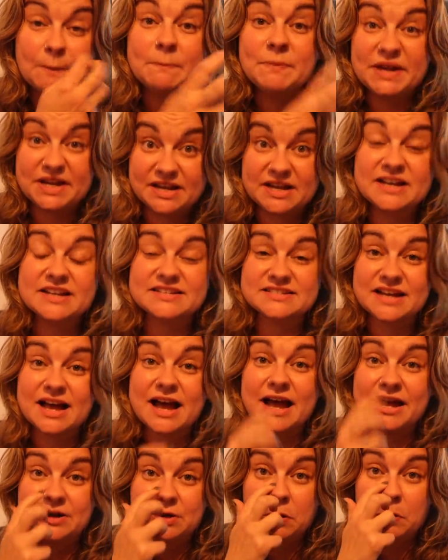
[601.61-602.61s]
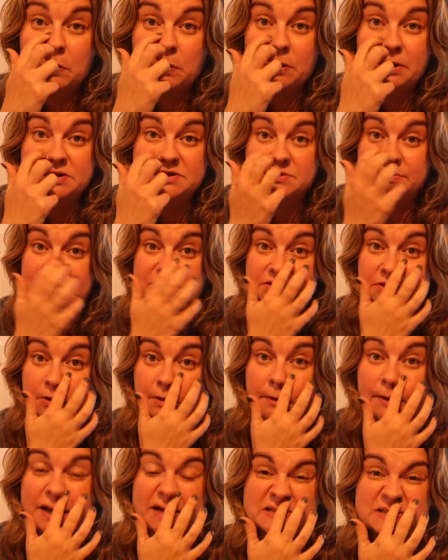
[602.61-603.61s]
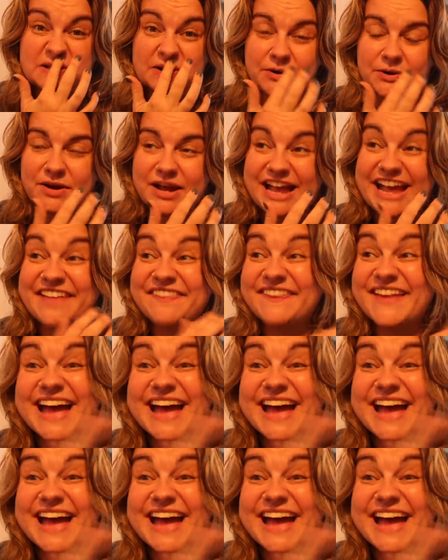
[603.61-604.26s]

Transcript: because I don't want to be told that's not okay. And